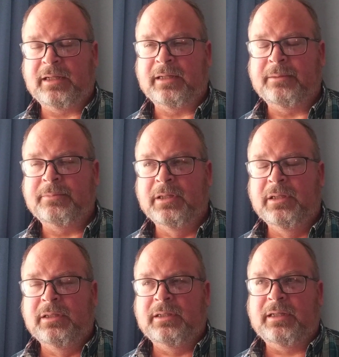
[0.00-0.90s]
Um,
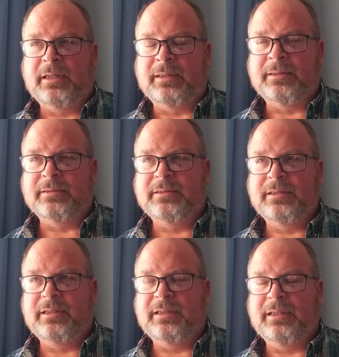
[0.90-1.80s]
uh,
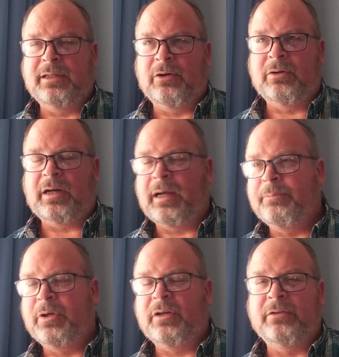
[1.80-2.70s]
you know
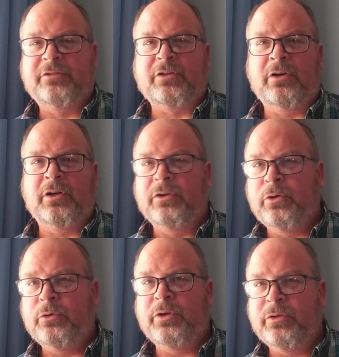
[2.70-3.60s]
I'm gonna start a
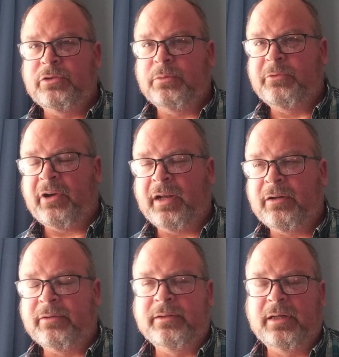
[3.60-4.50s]
new YouTube
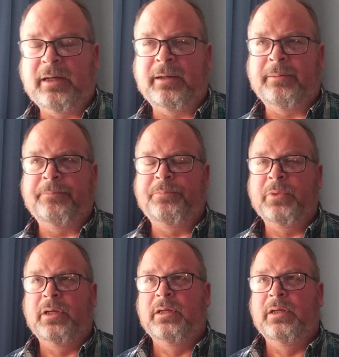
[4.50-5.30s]
channel. Um,